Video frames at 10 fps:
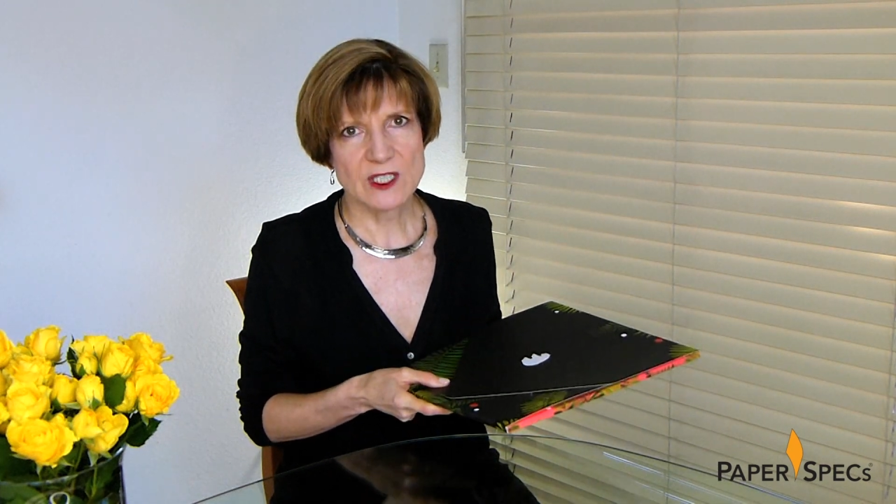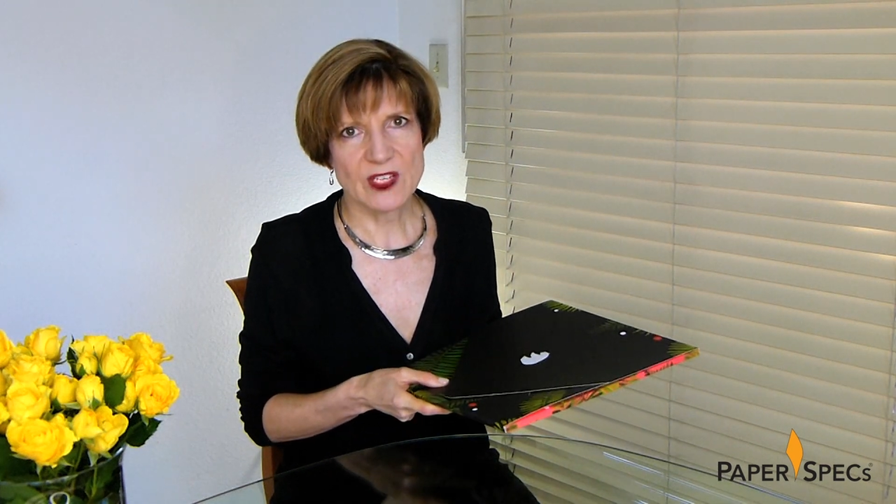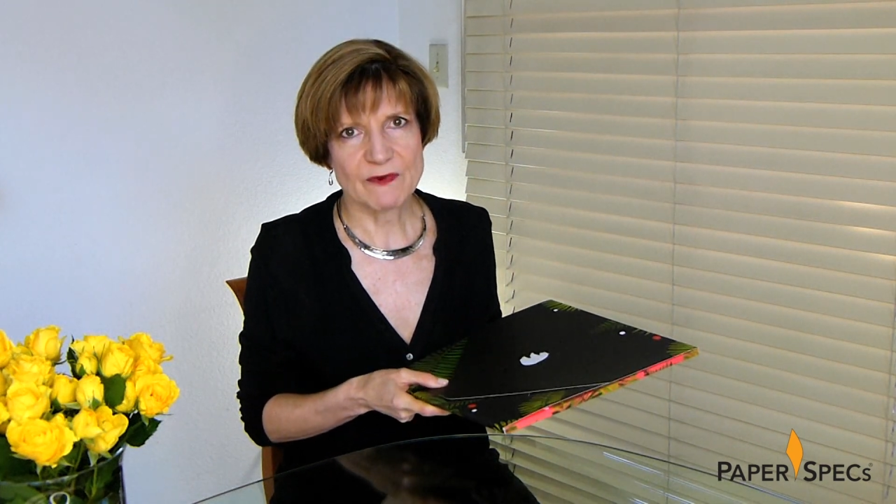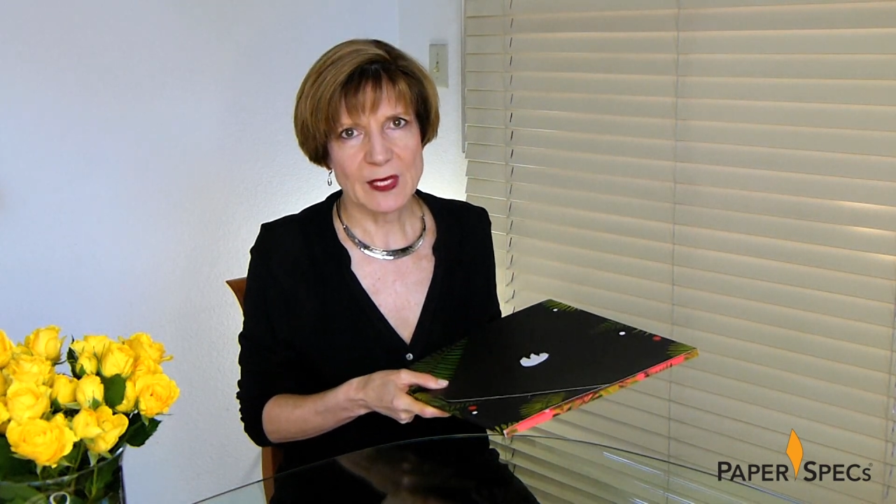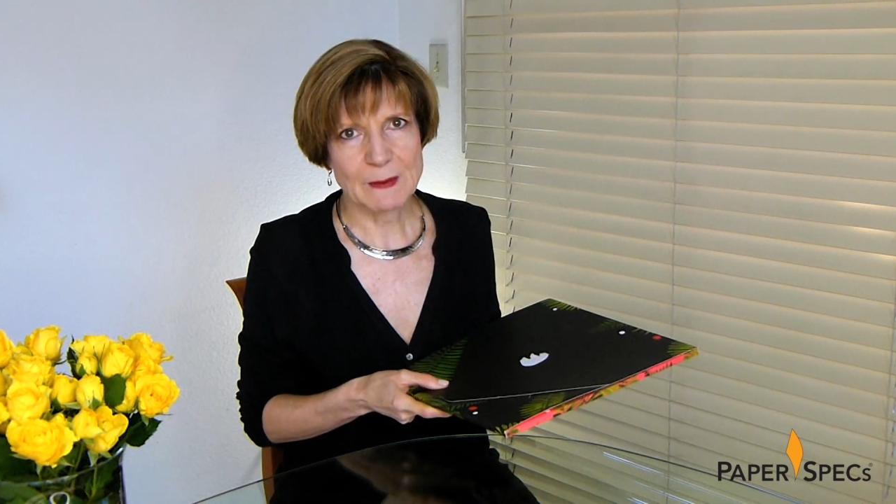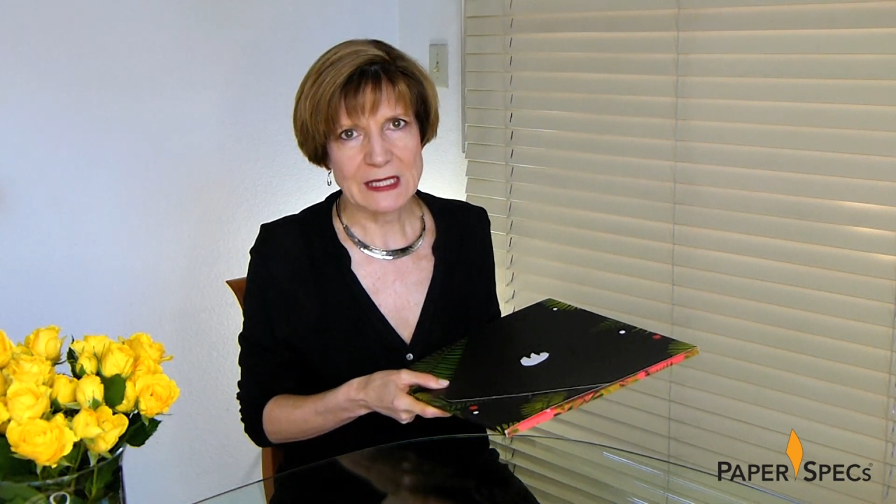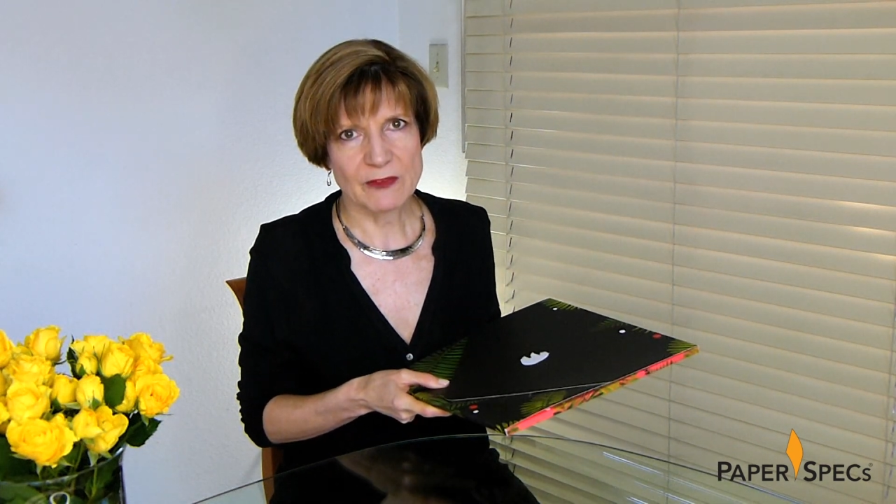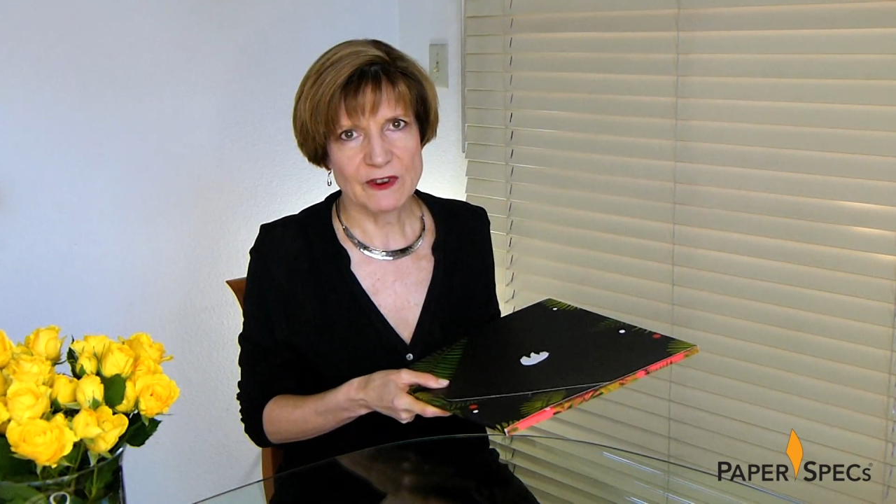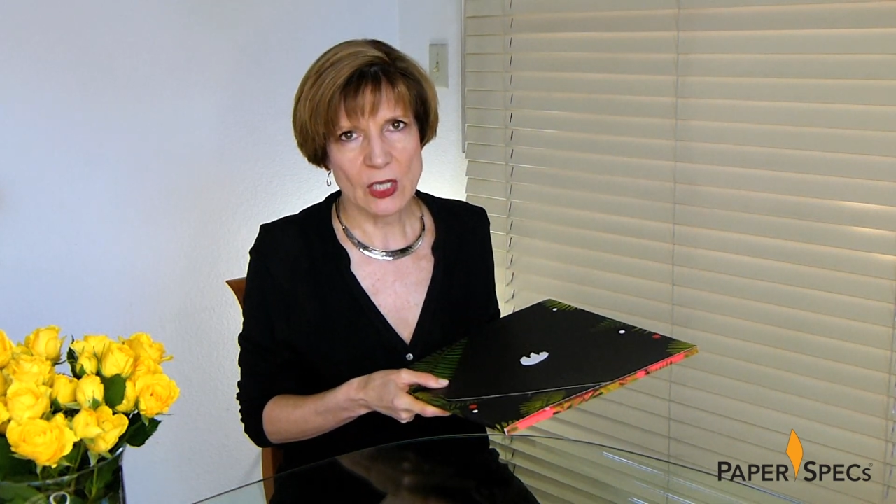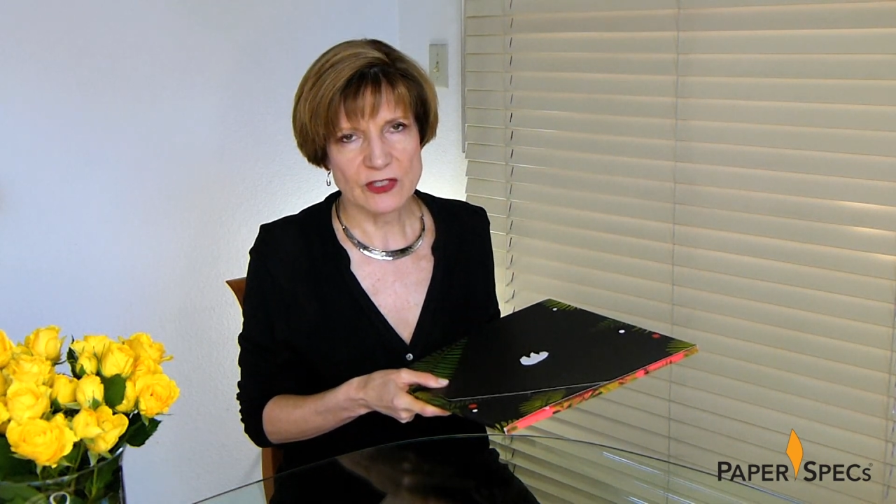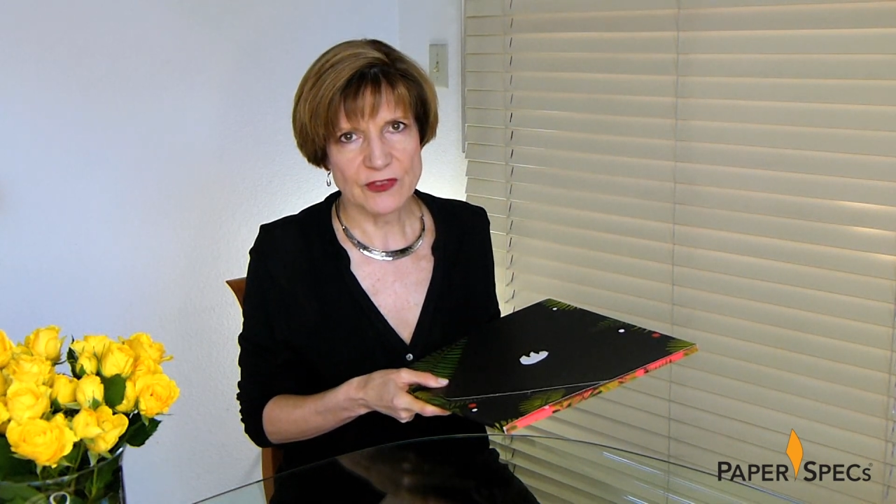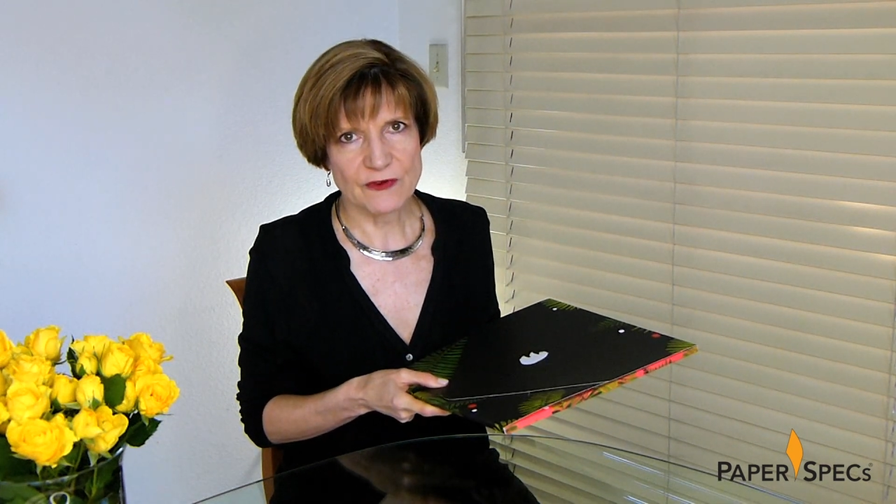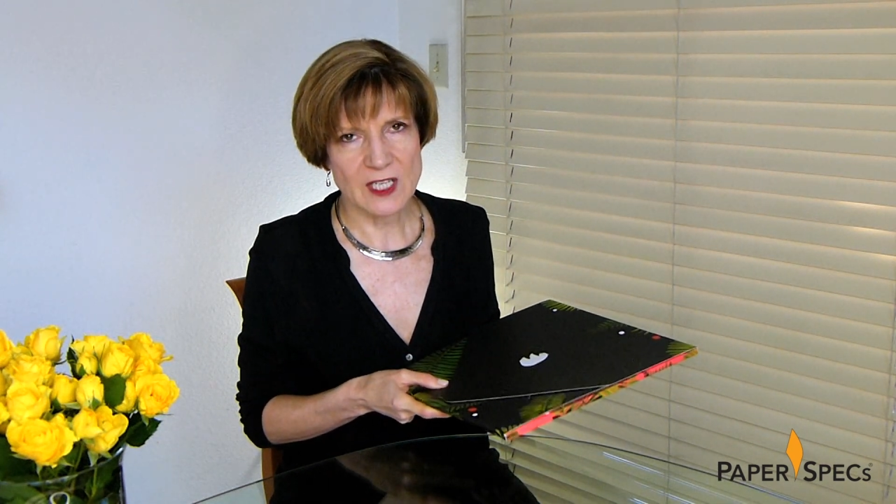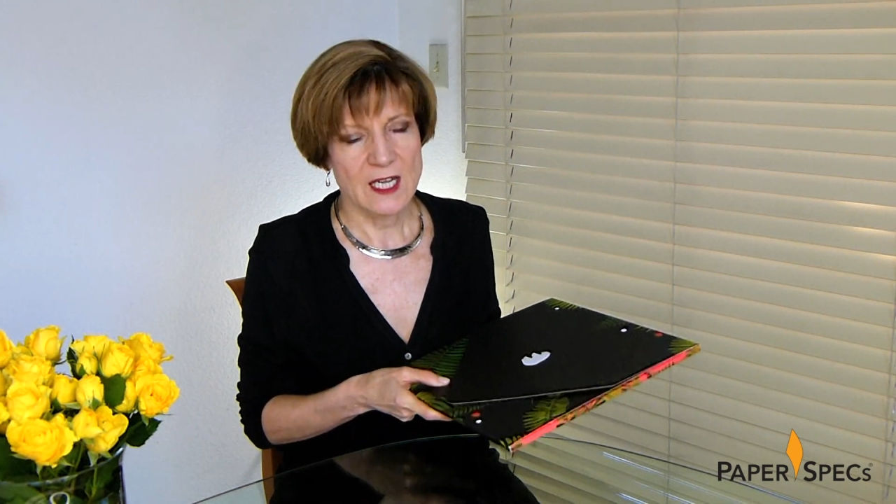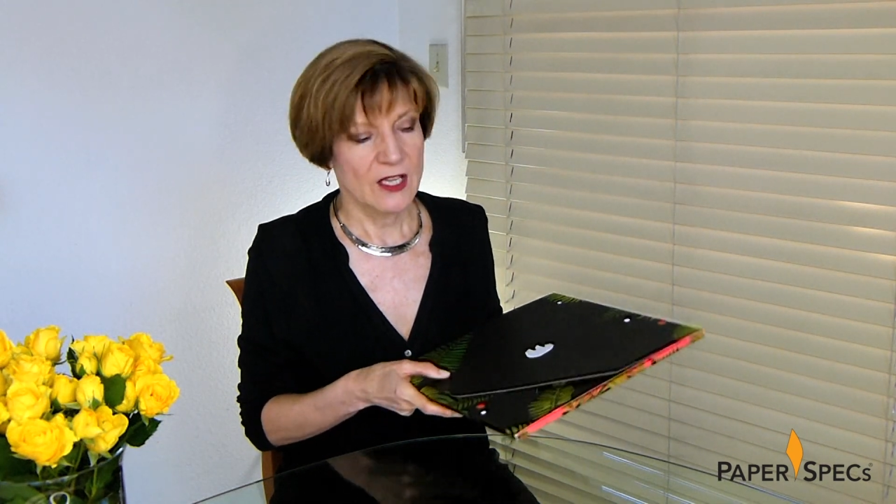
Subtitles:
environmental philosophy.